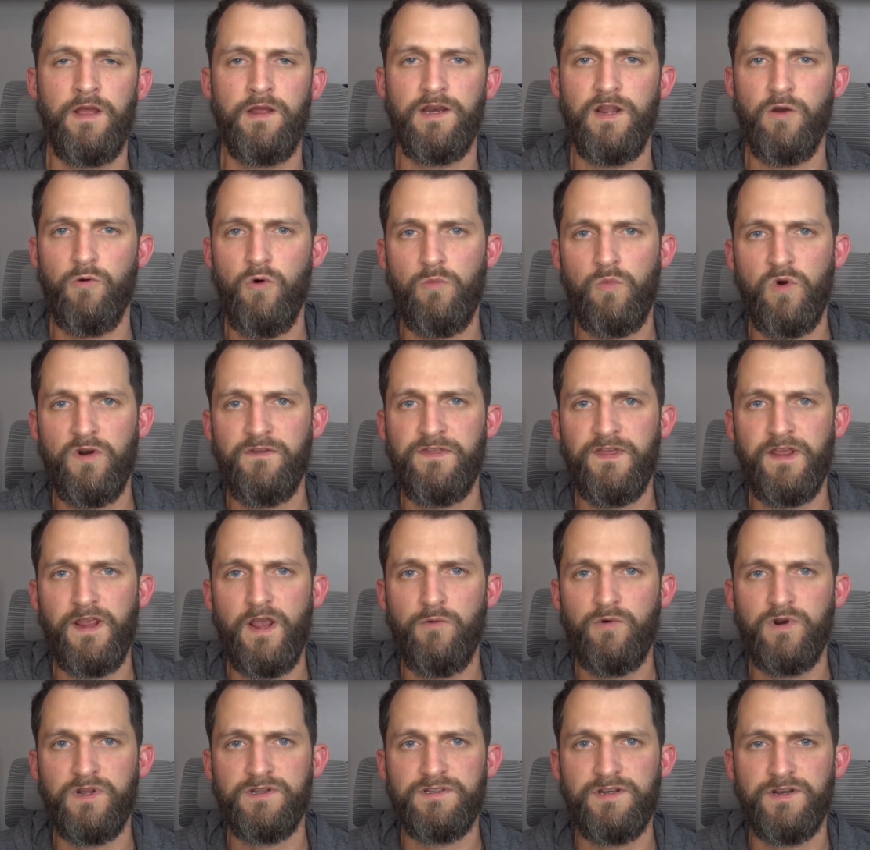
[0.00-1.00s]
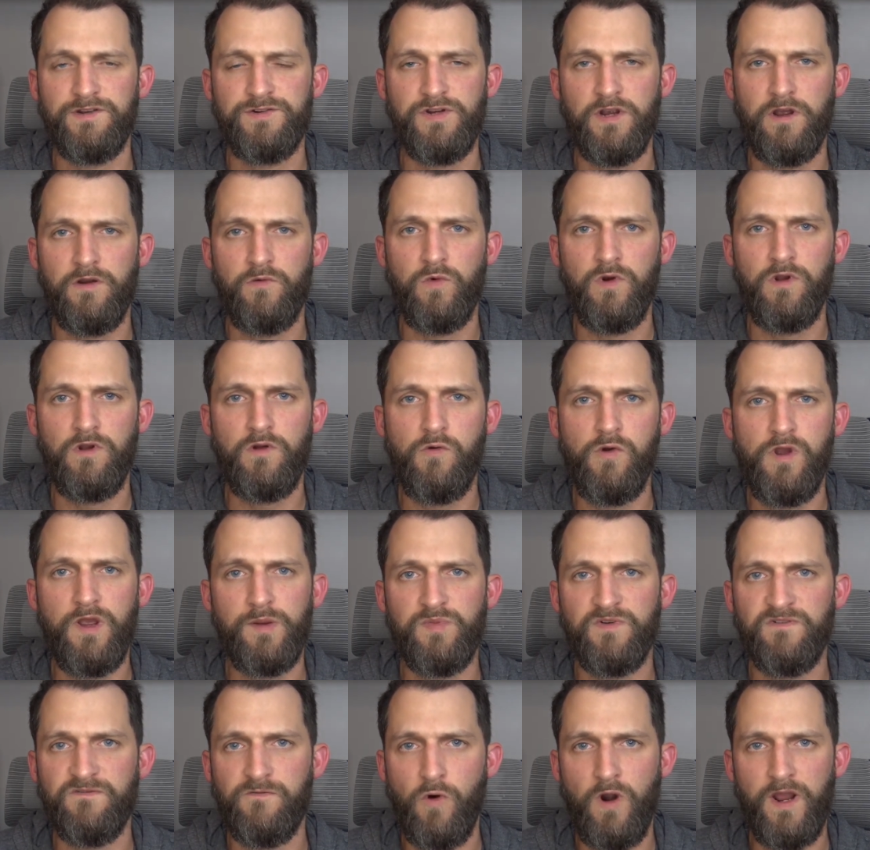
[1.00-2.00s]
Now one more thing I want to touch on real
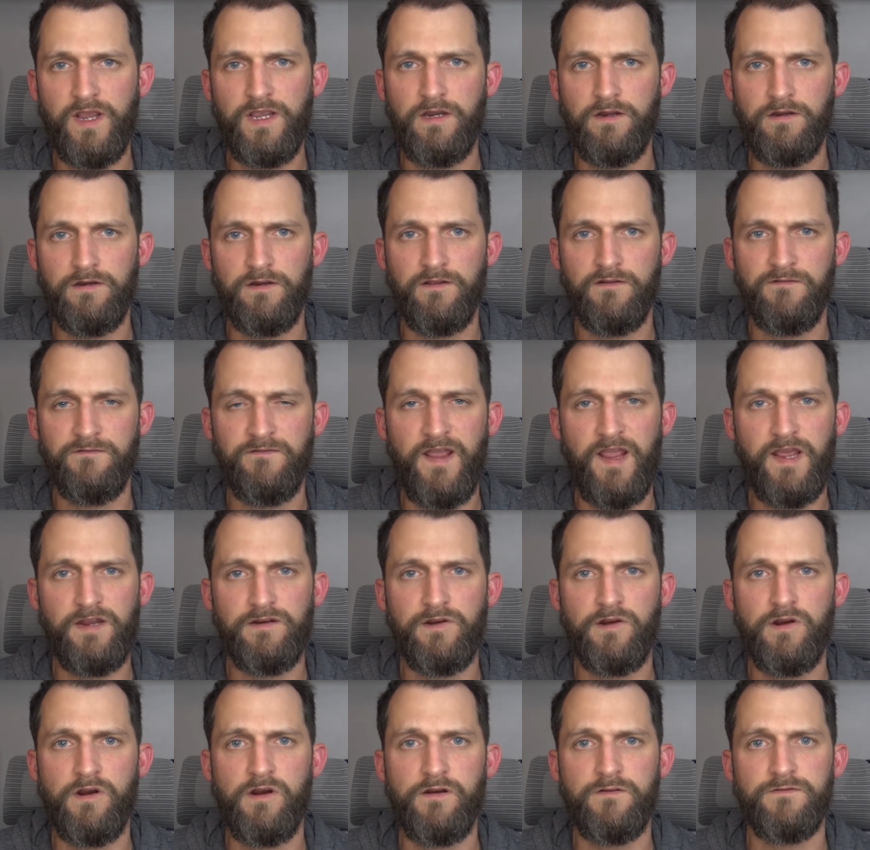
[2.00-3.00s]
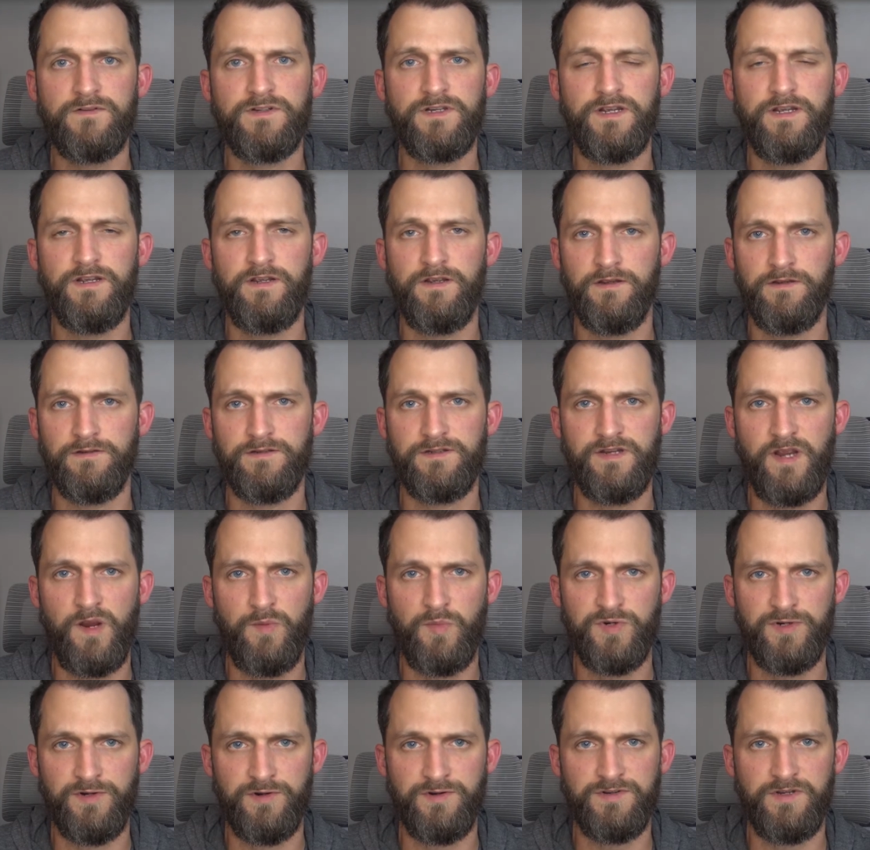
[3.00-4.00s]
quick before I get into the fan curves is
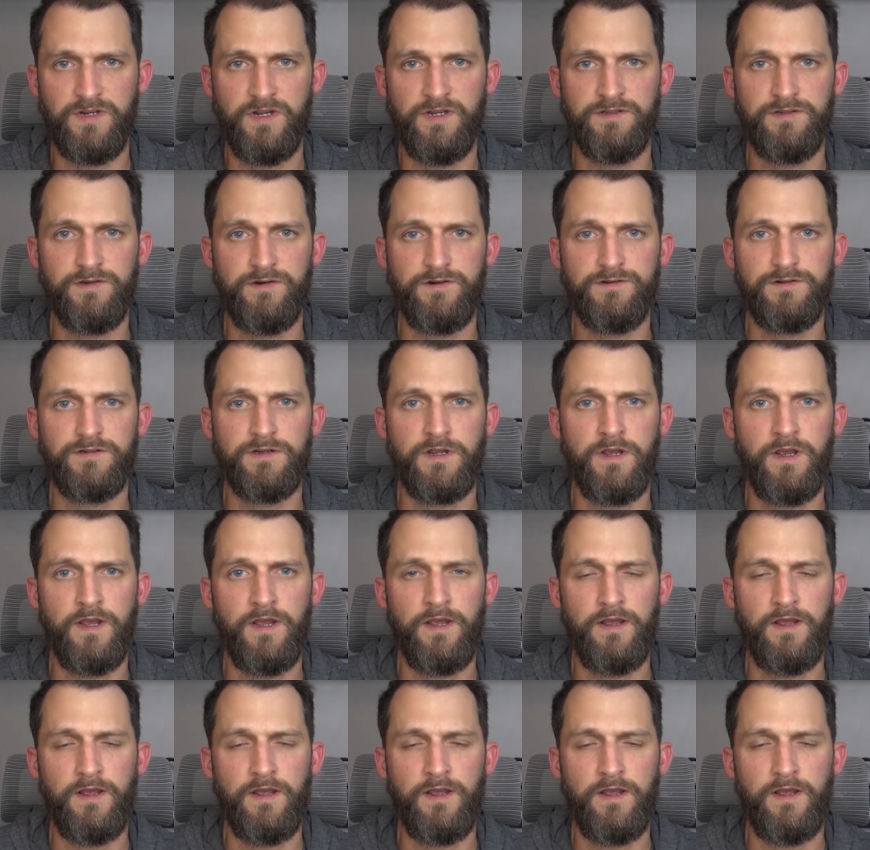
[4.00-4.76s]
temperature sensors.